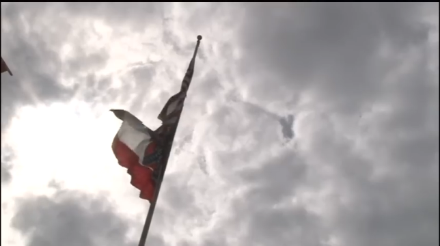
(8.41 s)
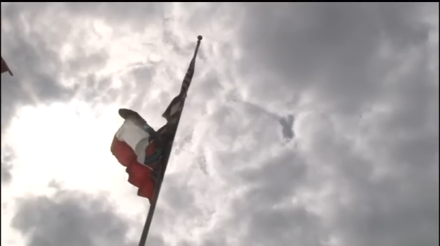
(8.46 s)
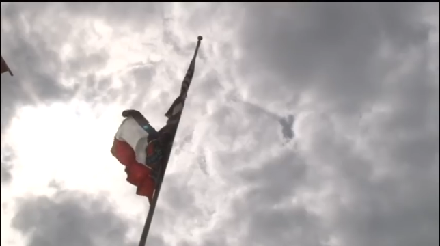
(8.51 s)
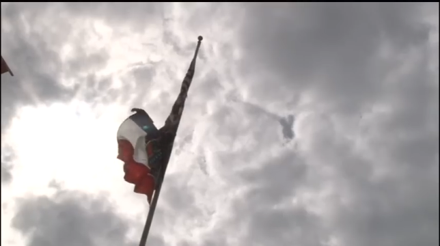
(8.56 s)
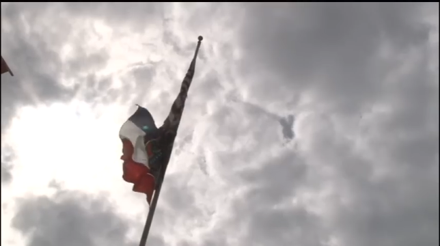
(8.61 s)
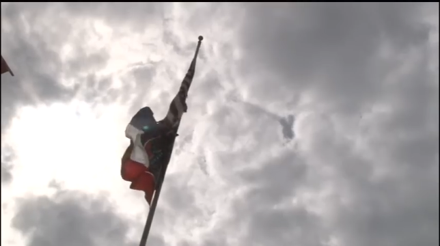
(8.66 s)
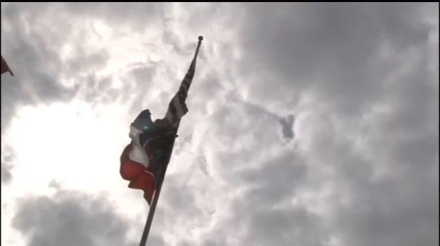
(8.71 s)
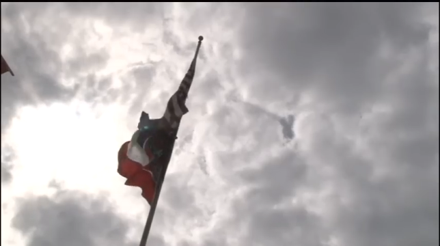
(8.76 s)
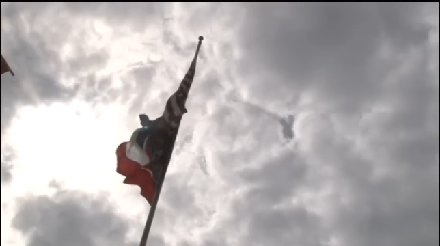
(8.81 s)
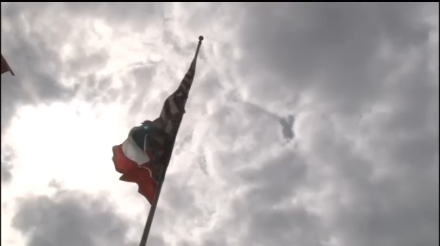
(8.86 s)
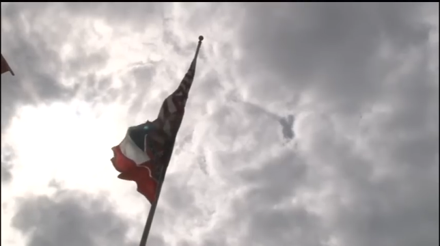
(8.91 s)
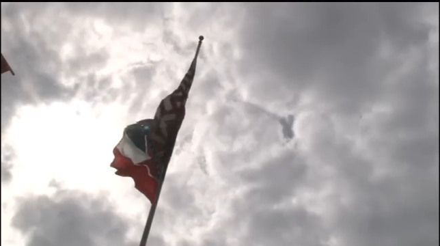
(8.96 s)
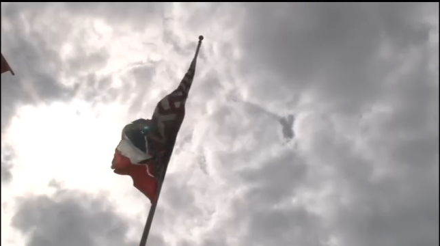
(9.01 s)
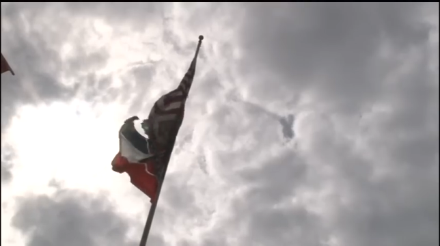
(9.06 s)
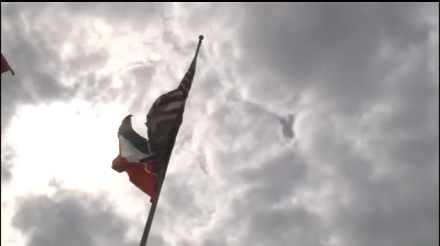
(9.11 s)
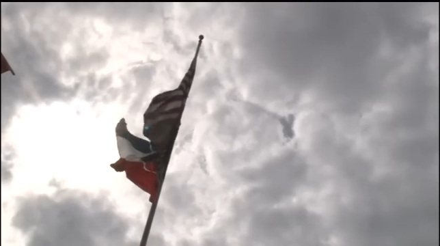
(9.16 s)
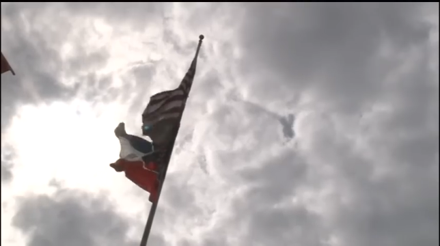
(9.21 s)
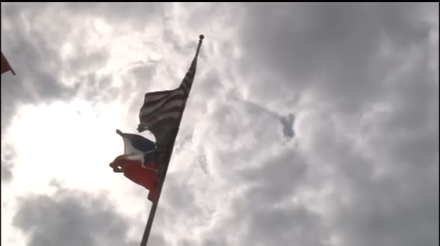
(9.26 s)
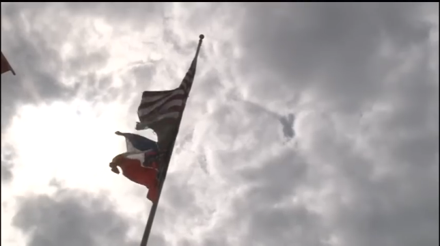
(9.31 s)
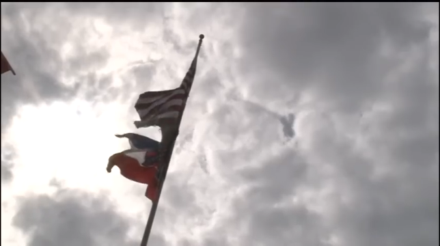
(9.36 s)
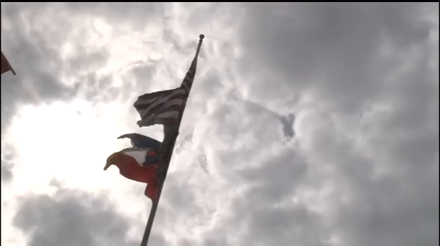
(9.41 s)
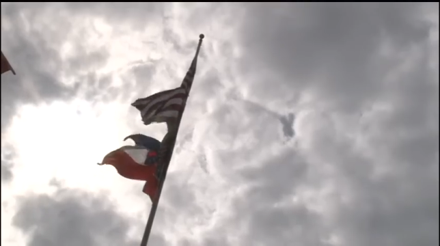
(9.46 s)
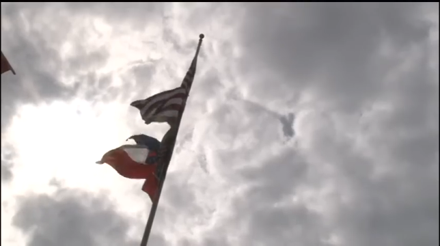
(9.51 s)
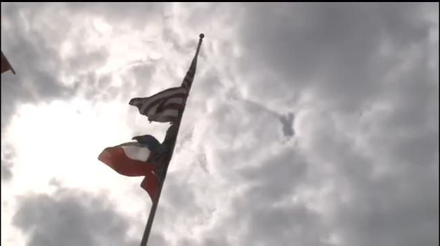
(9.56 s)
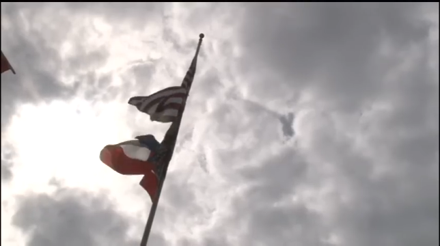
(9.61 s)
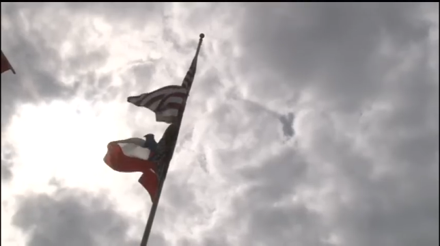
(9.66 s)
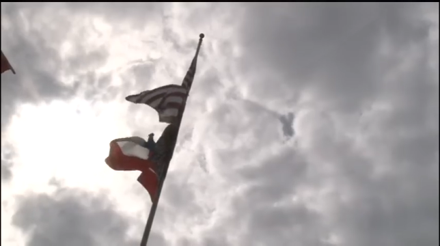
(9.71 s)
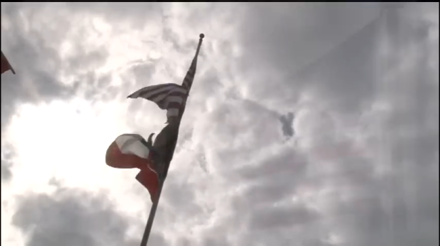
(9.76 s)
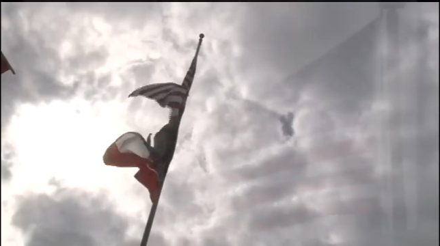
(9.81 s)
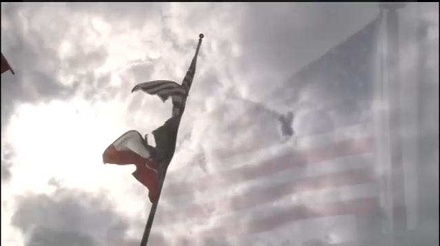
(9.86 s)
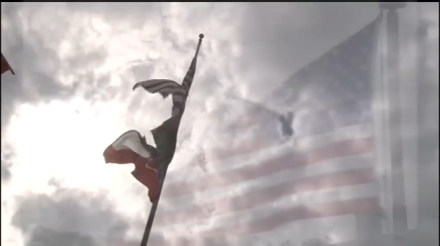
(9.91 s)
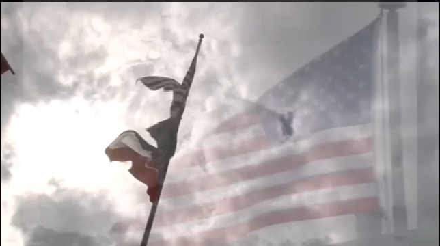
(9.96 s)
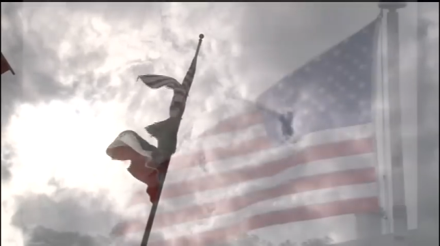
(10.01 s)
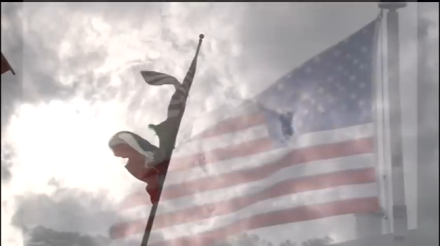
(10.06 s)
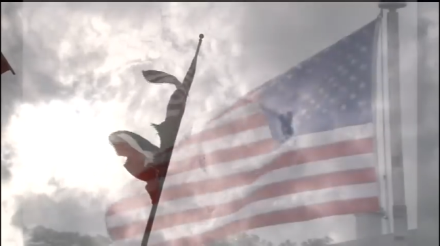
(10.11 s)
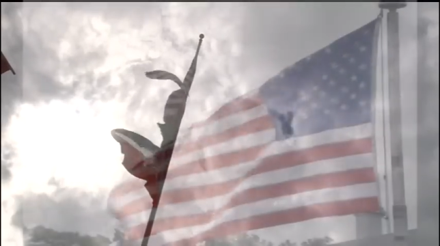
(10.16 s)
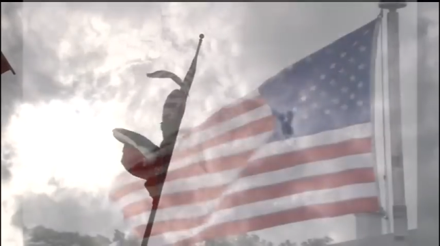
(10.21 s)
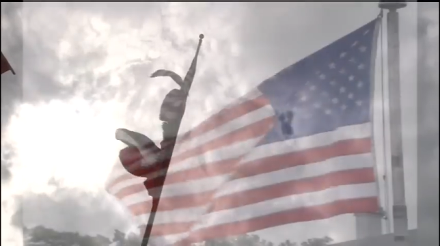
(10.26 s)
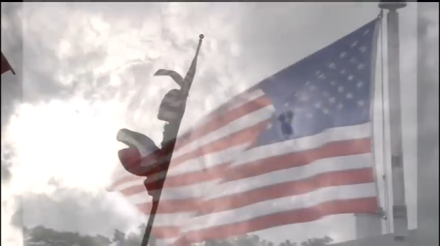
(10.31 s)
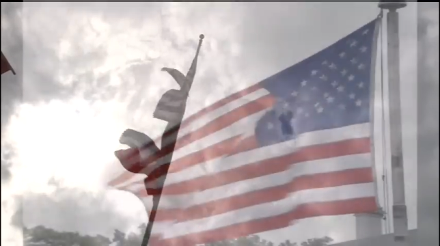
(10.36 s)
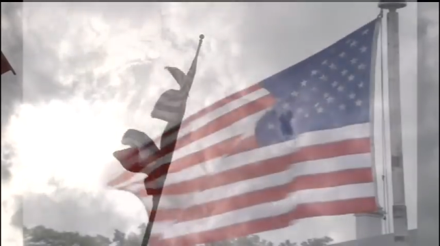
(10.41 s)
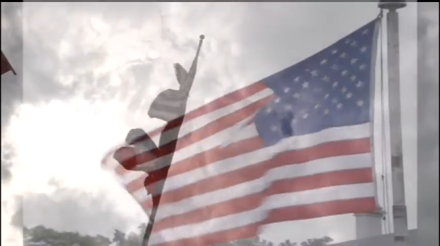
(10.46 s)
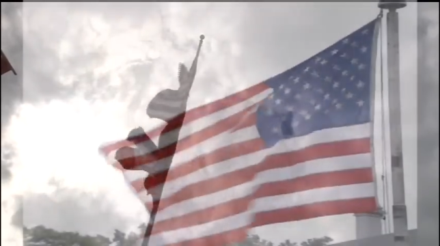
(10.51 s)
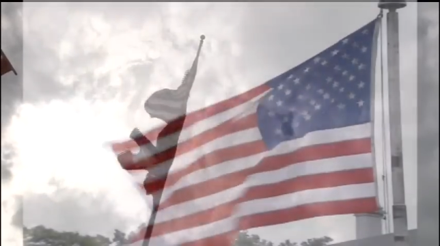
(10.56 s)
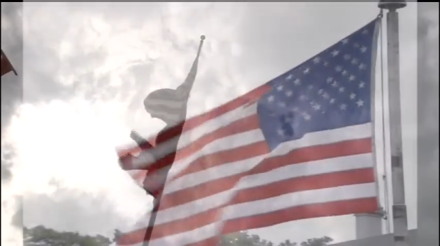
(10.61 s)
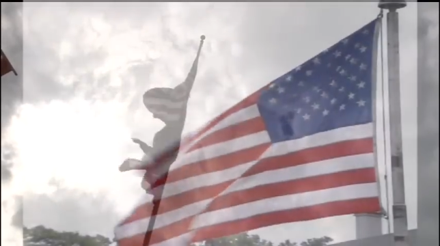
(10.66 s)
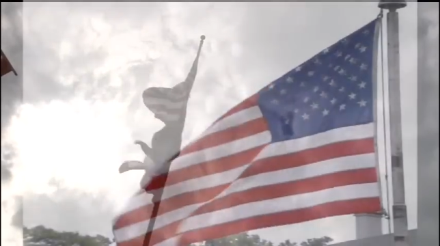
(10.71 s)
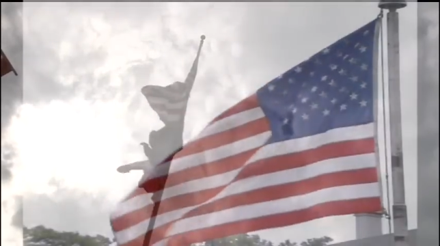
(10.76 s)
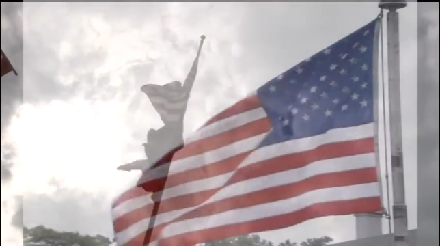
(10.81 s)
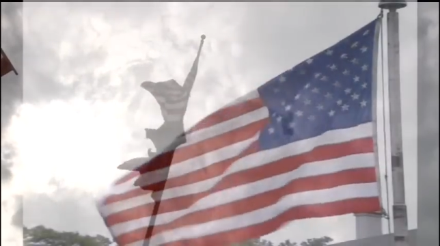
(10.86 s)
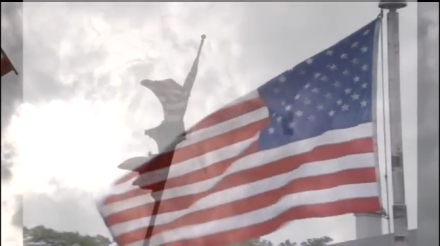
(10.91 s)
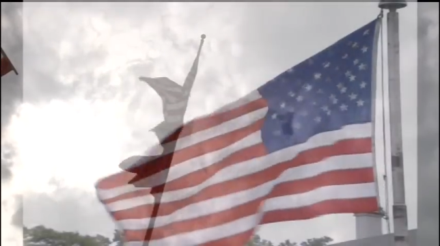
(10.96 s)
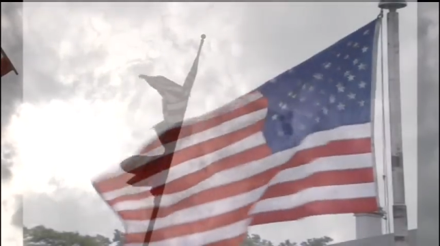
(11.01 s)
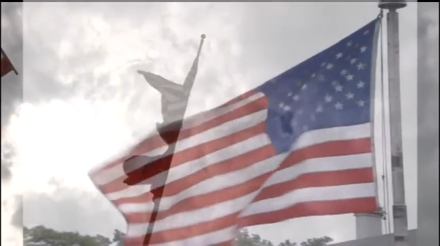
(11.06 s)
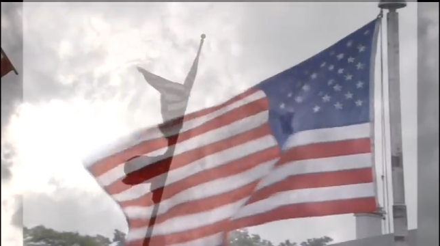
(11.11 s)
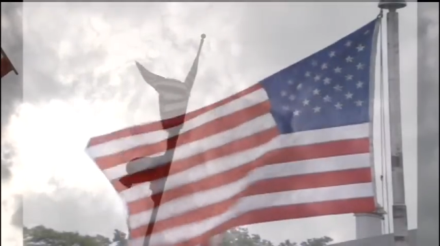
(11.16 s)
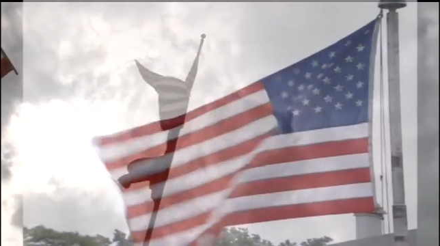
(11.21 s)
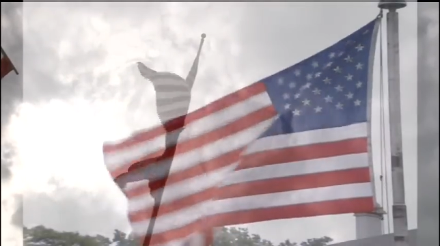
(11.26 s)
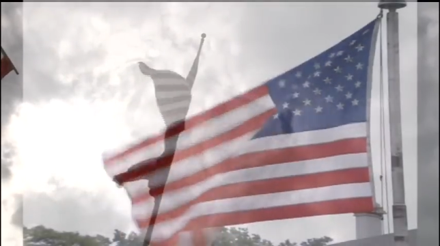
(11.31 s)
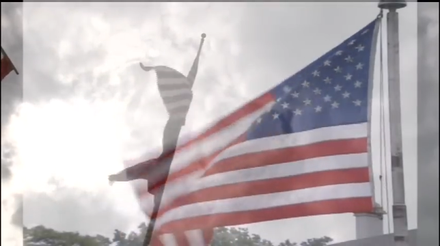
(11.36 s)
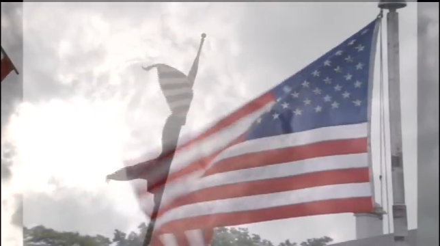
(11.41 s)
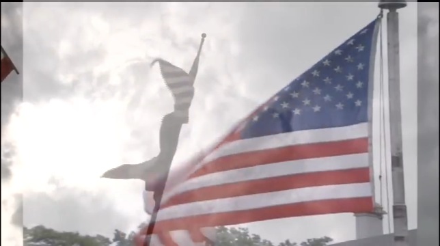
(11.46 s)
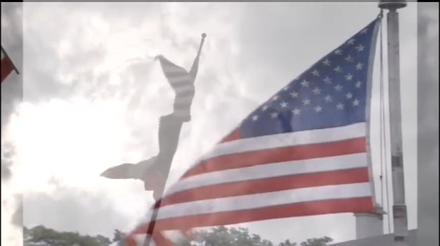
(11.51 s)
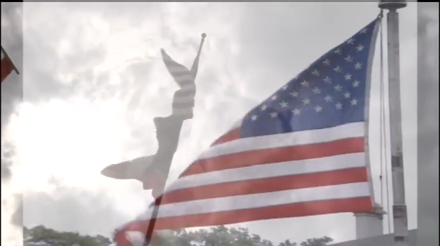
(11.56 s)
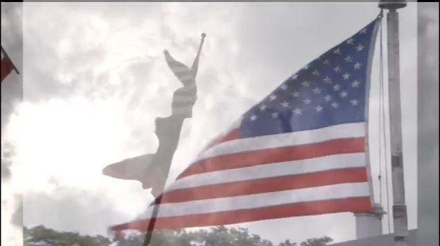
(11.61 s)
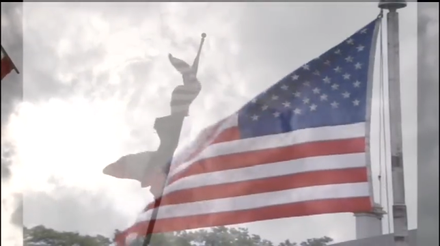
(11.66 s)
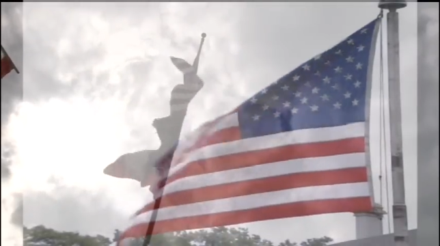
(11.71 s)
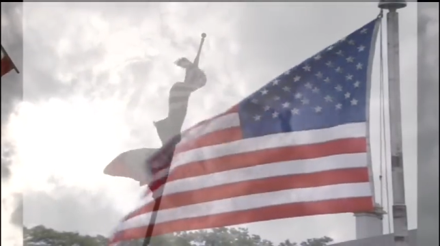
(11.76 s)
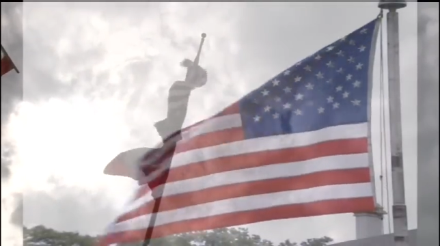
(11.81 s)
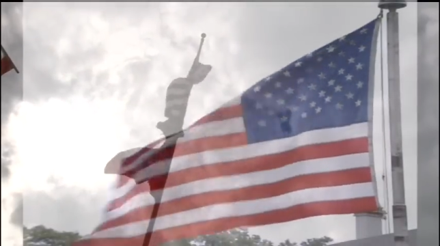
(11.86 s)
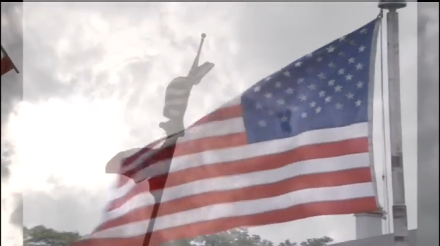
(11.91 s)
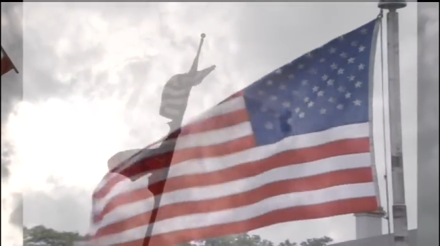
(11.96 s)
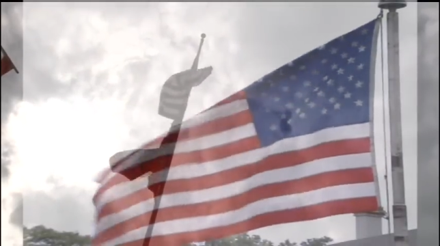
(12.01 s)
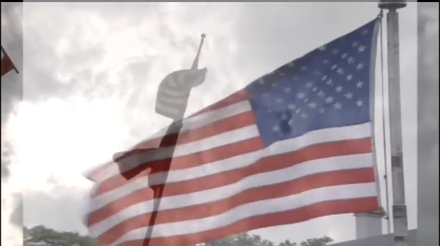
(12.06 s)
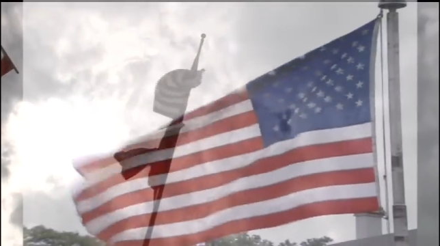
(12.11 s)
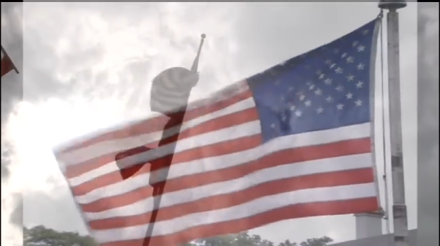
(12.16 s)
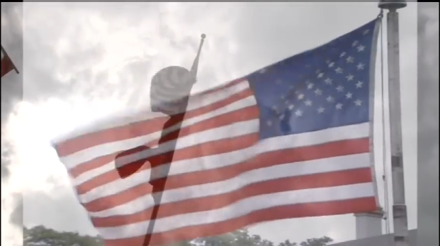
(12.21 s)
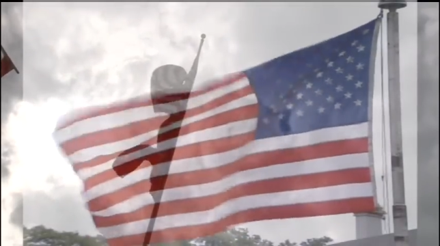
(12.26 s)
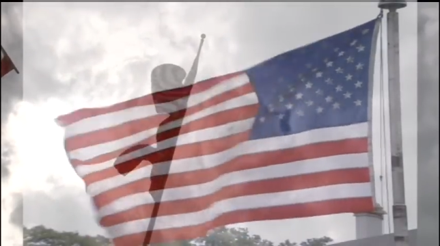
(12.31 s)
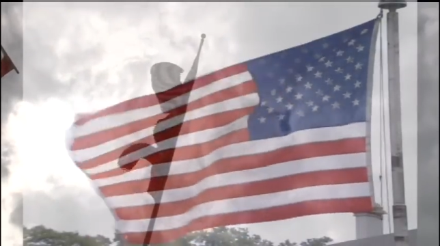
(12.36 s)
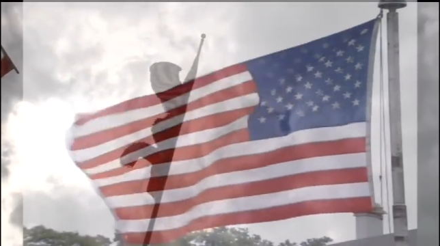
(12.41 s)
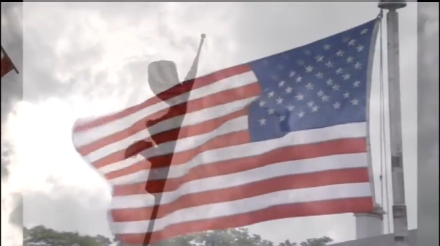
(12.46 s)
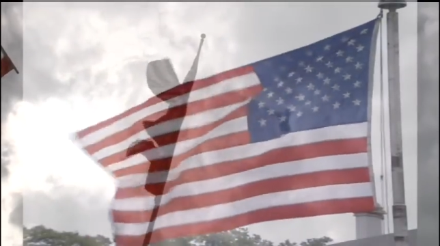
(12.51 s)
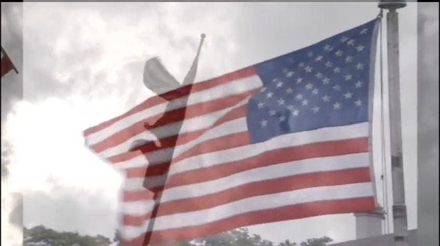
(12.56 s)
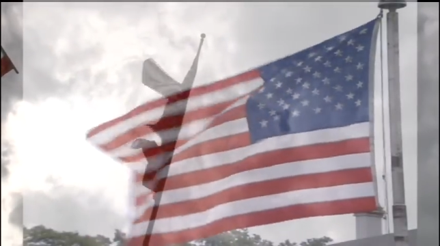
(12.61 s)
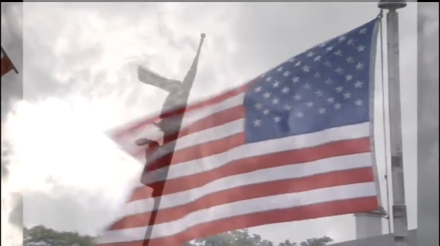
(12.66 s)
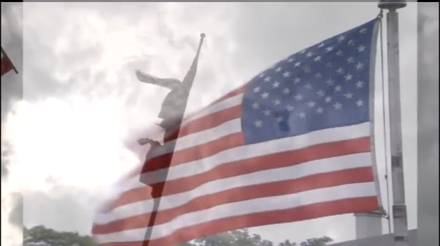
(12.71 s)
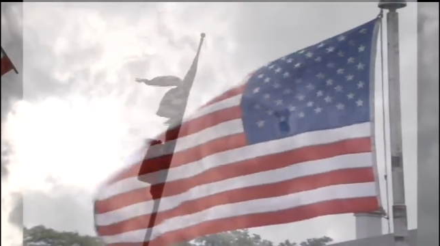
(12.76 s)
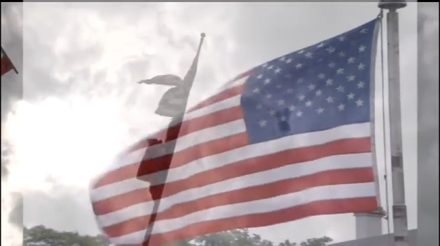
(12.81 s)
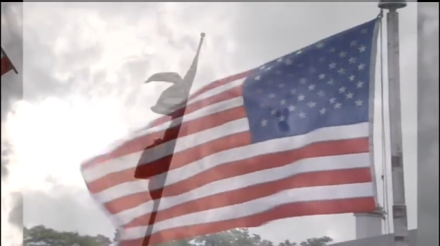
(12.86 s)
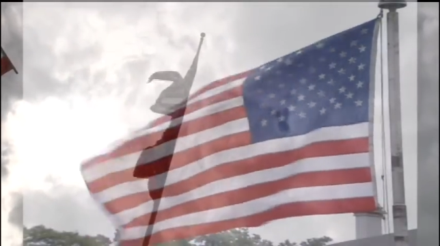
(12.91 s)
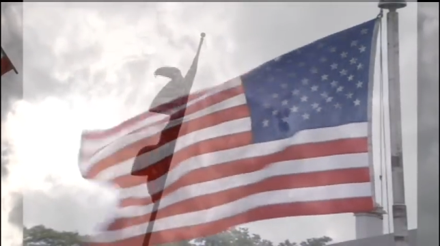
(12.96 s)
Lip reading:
[unreadable: no face in view]